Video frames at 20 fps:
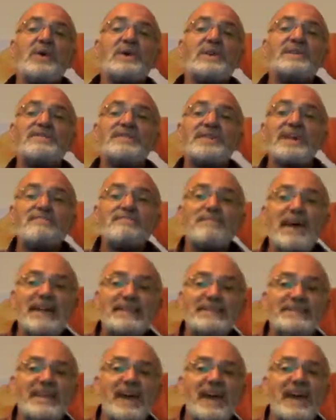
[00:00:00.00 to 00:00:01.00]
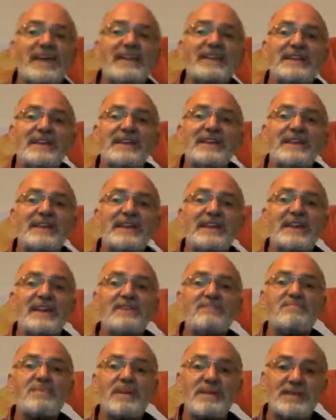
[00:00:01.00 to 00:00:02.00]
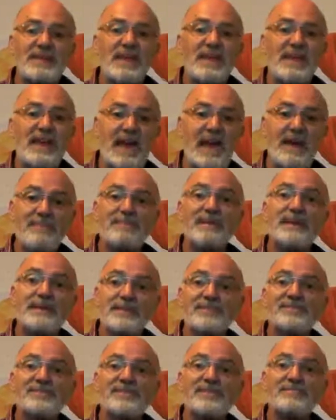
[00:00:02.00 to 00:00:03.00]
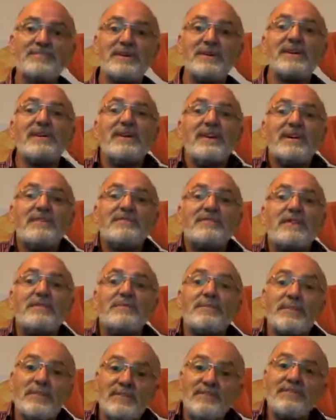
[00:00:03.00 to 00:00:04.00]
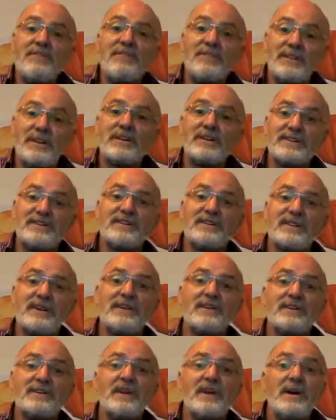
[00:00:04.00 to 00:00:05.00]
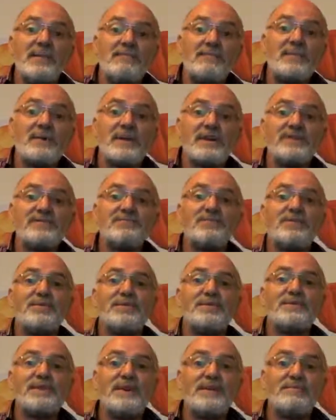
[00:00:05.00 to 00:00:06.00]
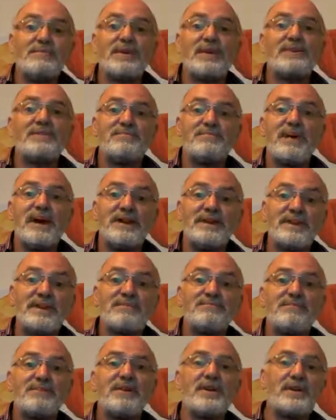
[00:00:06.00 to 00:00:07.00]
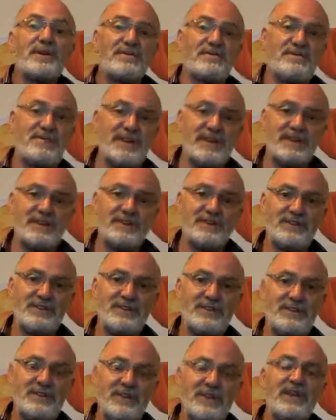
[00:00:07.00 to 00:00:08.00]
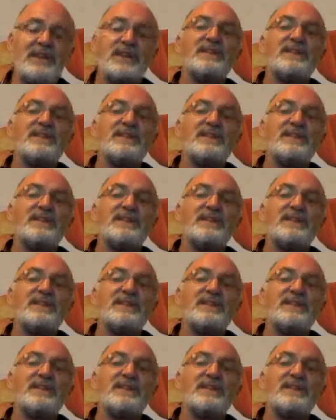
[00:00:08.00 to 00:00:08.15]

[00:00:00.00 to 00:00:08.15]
One is they're maintaining and keeping their happy customer from the $4.99 price point, price barrier product range.